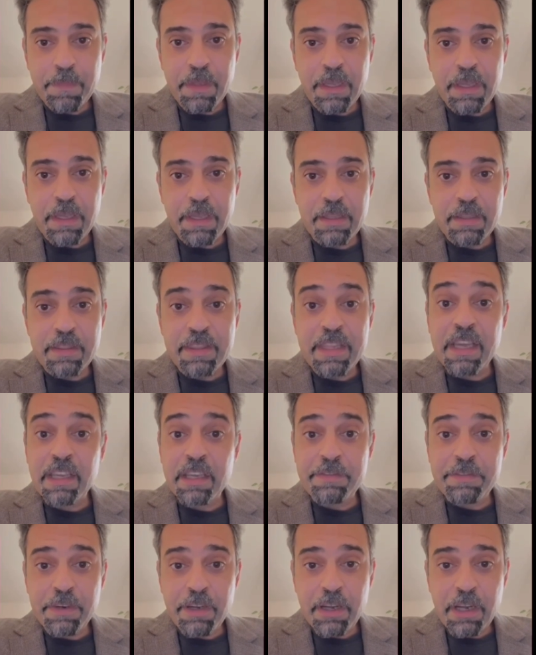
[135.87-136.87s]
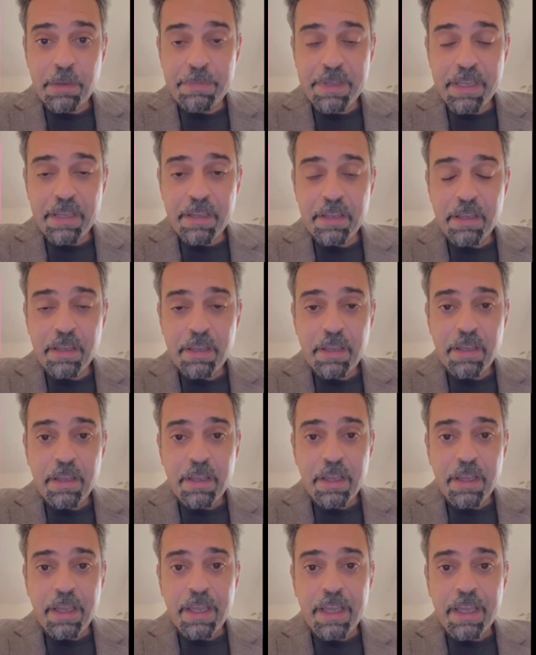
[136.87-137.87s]
and thank you for coming,
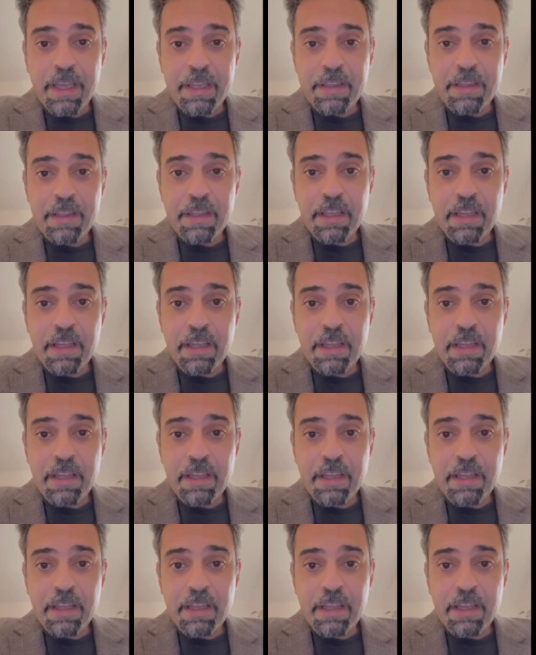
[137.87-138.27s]
and